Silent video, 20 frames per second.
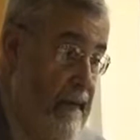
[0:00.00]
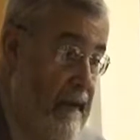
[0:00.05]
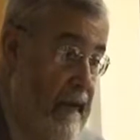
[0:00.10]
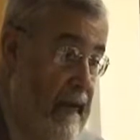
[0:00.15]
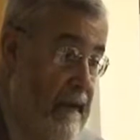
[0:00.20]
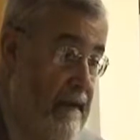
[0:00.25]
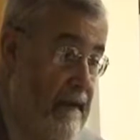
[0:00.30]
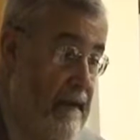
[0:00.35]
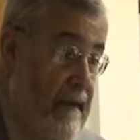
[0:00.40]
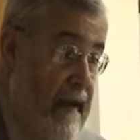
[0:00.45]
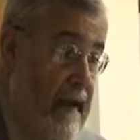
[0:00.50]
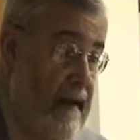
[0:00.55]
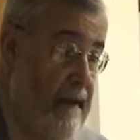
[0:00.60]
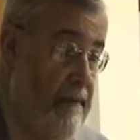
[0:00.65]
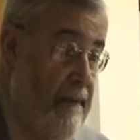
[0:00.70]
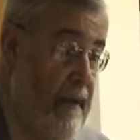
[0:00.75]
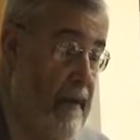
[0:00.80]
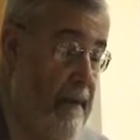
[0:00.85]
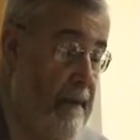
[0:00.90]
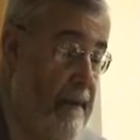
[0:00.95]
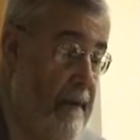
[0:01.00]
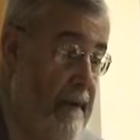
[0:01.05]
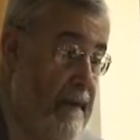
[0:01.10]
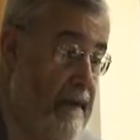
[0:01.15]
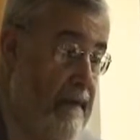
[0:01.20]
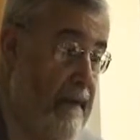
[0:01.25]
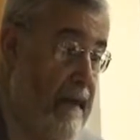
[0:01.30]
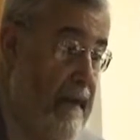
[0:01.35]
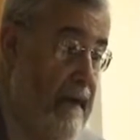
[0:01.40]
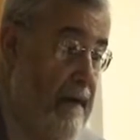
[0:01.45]
That's not appropriate
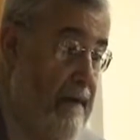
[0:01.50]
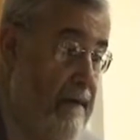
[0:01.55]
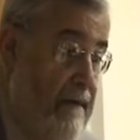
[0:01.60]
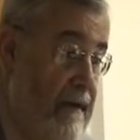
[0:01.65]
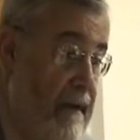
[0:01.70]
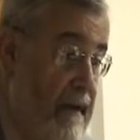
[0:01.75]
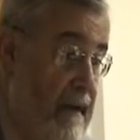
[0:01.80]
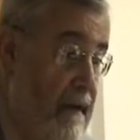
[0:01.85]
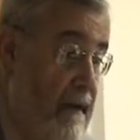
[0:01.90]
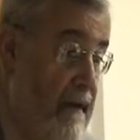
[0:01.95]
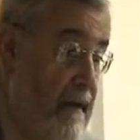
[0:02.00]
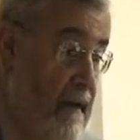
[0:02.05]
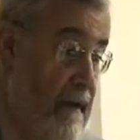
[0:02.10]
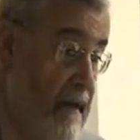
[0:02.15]
standard of care.